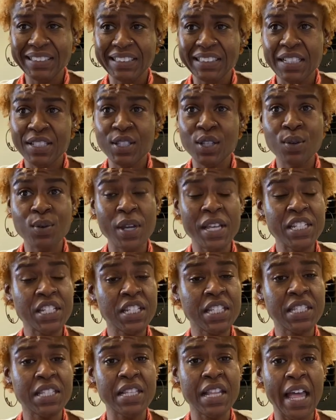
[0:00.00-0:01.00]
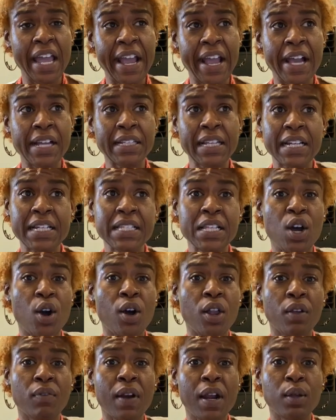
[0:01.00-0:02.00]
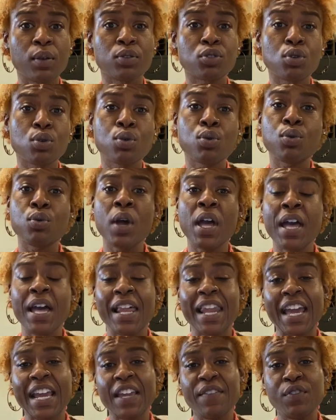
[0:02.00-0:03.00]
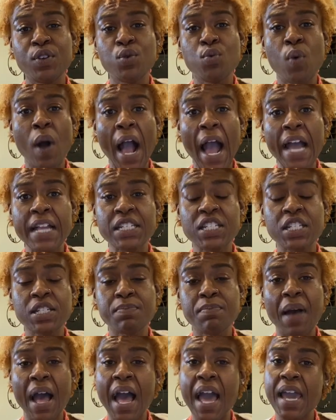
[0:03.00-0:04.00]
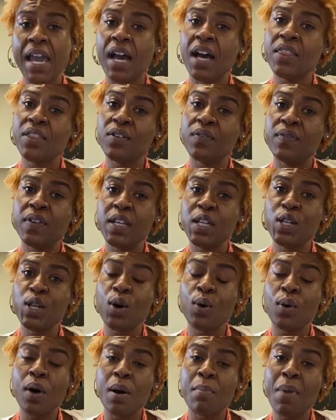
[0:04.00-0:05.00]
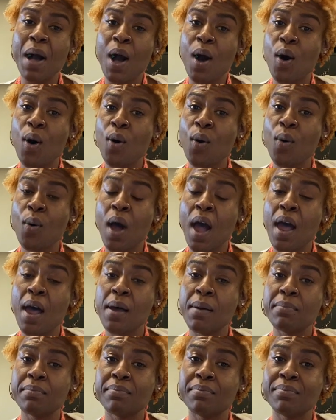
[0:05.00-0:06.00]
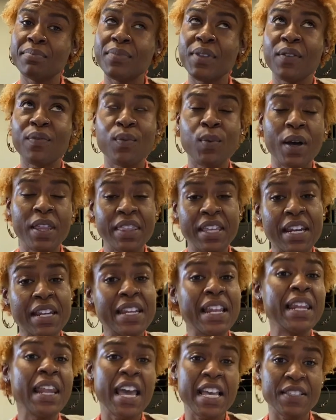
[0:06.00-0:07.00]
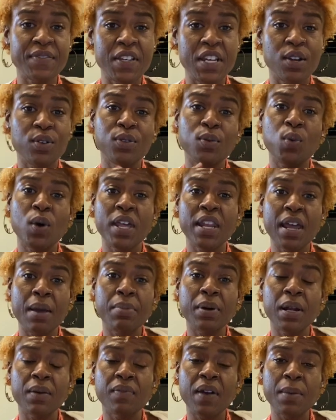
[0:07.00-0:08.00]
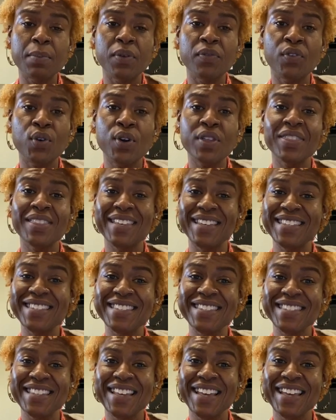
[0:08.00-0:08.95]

So it's just like I said, all around. So like if you watch my other video about the last video, the one that I put up right before this,